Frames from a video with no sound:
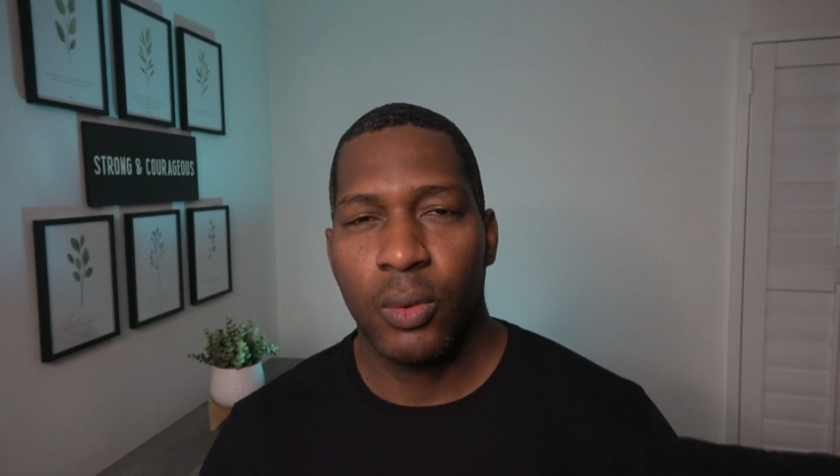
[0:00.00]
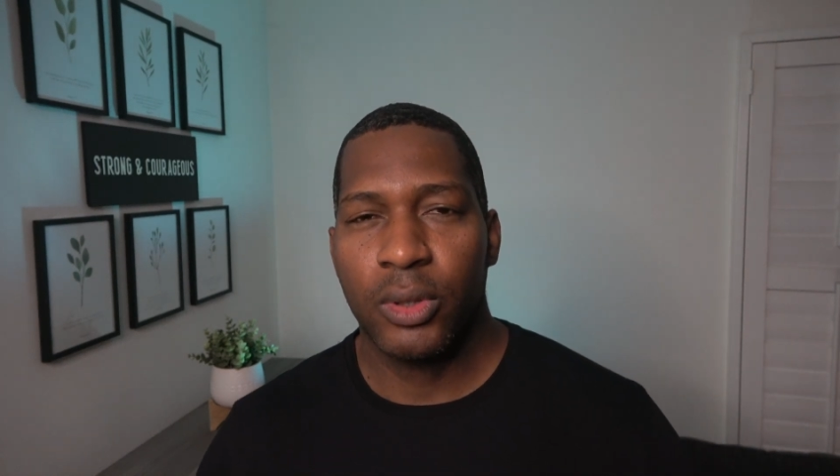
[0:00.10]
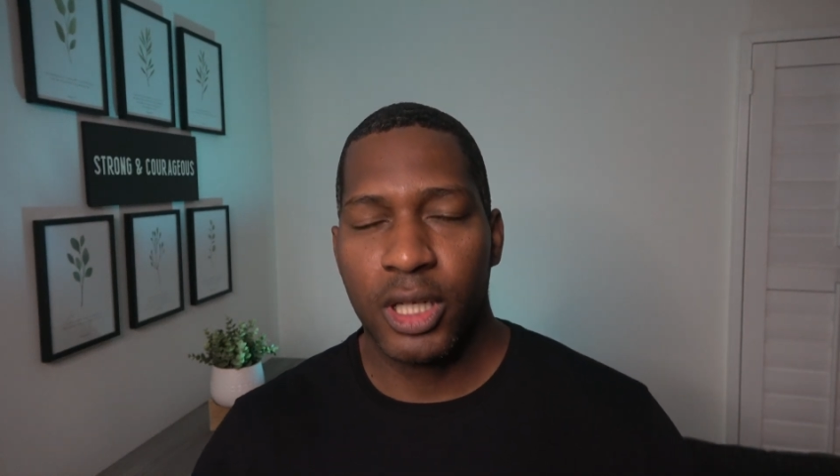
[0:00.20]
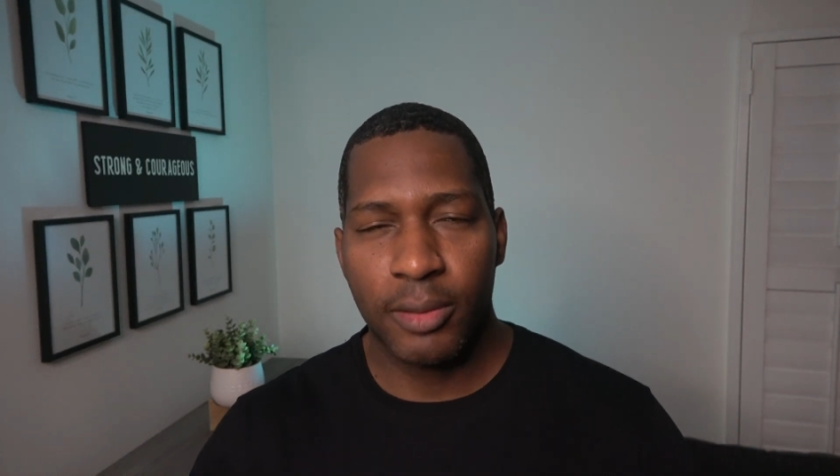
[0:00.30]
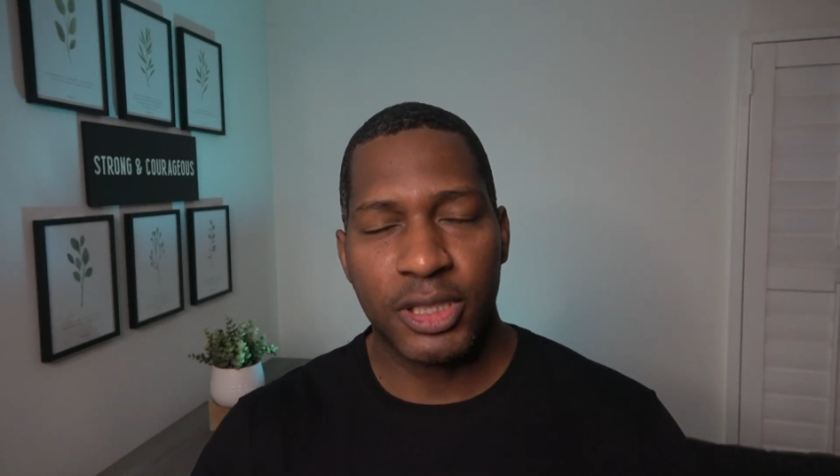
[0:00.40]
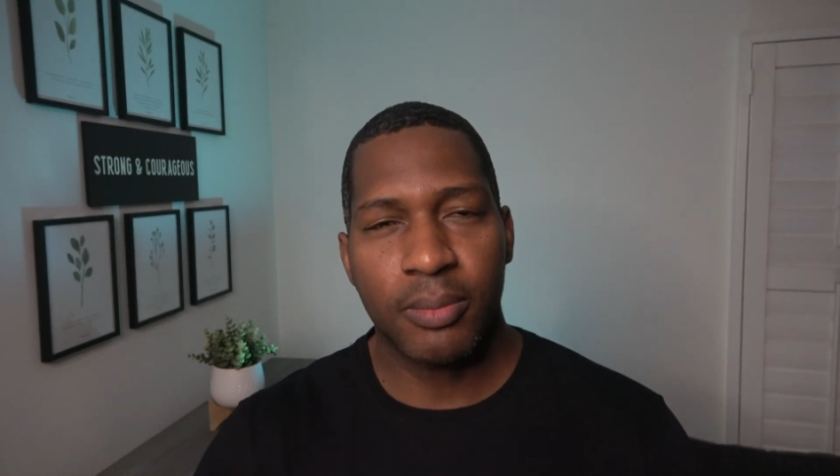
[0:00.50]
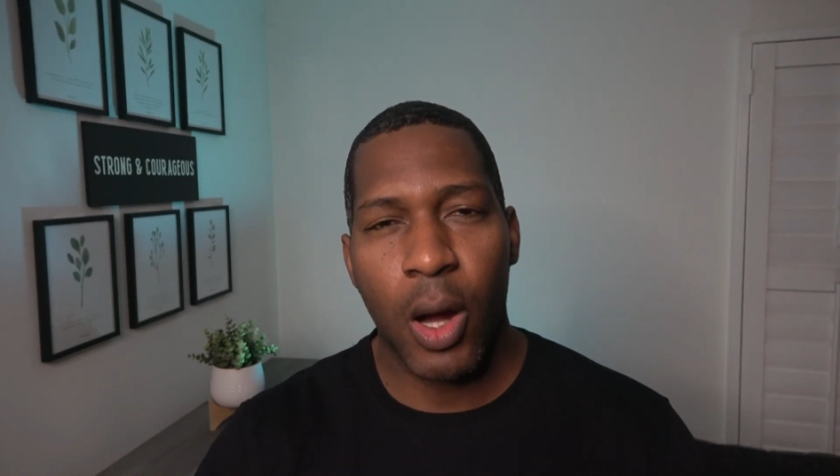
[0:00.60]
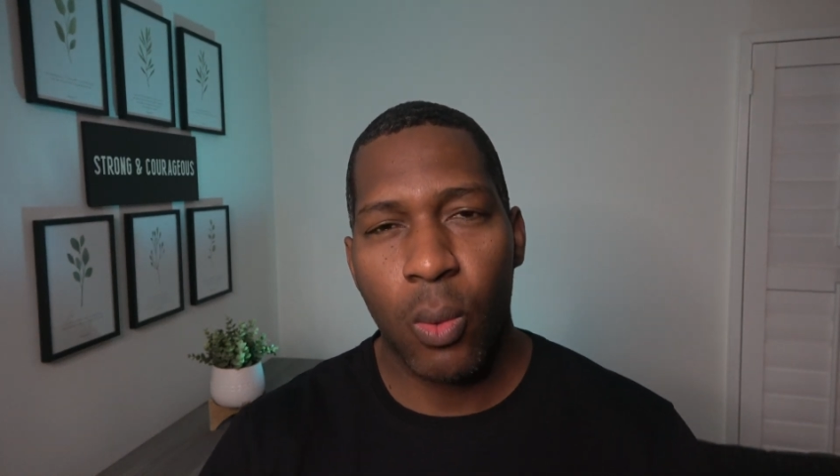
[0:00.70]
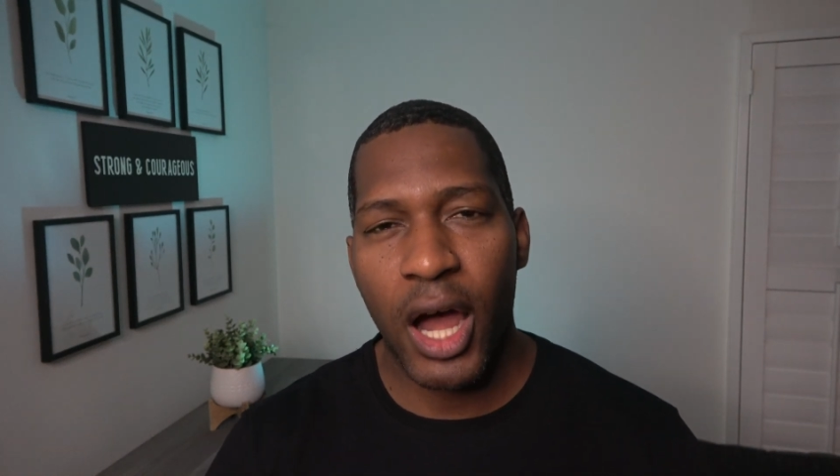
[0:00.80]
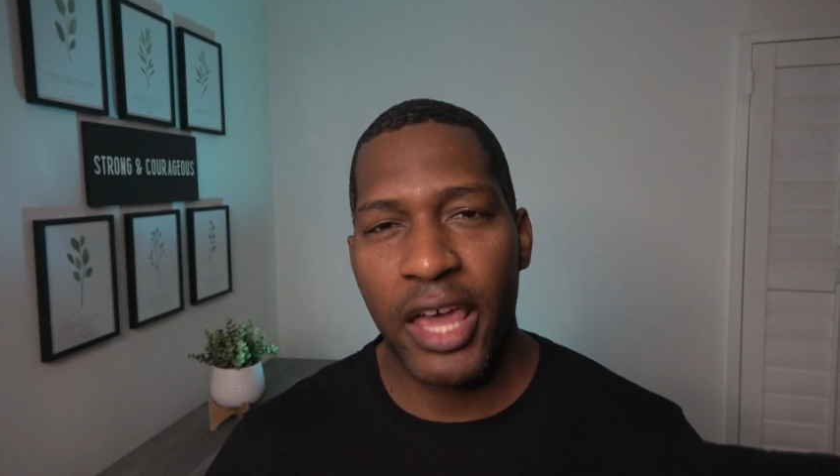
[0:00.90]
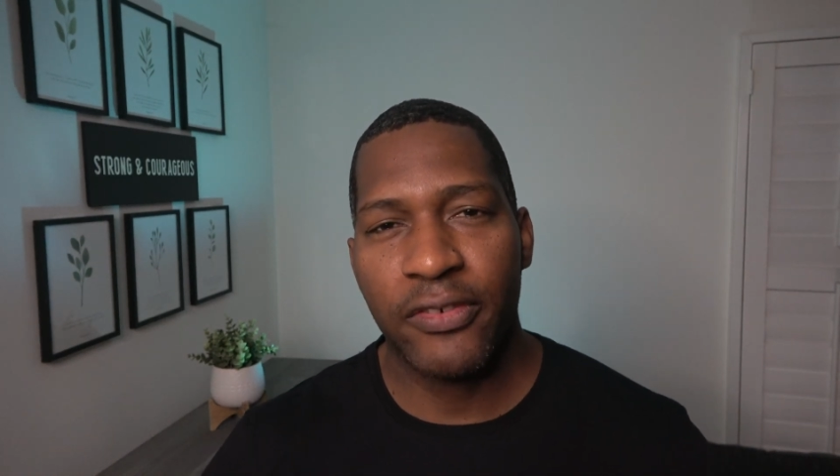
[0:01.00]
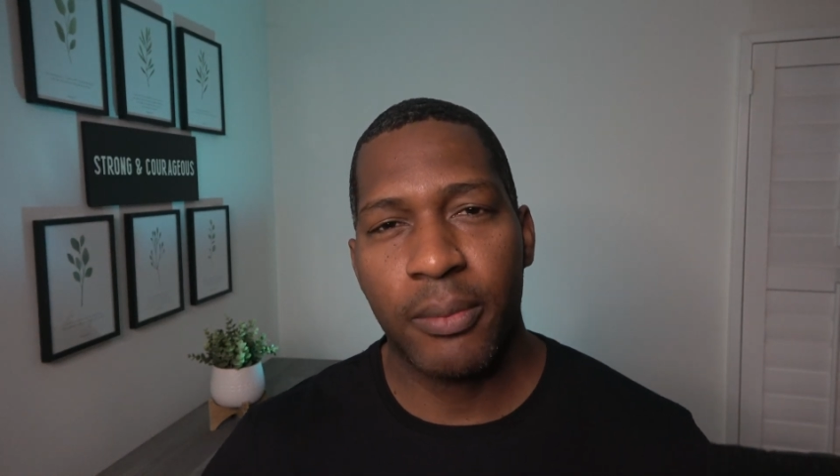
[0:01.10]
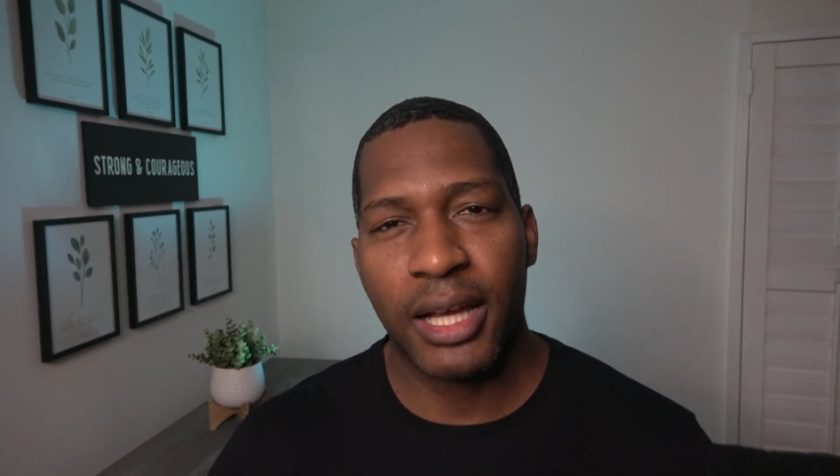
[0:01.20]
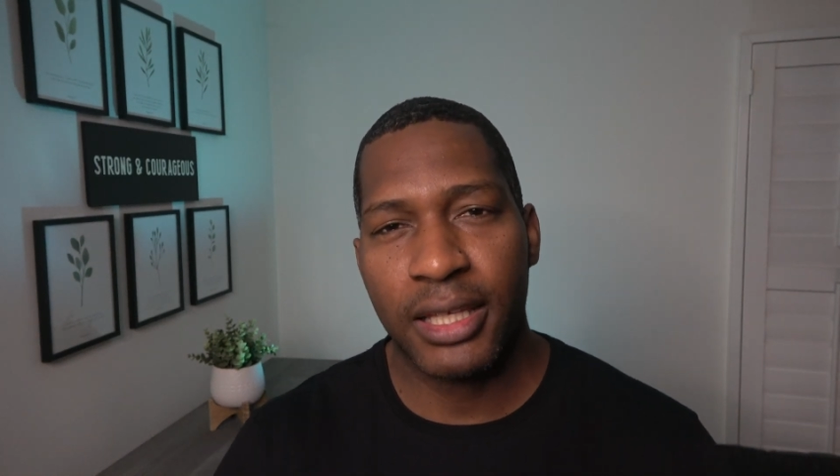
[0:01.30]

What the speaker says: When it comes to my wife and my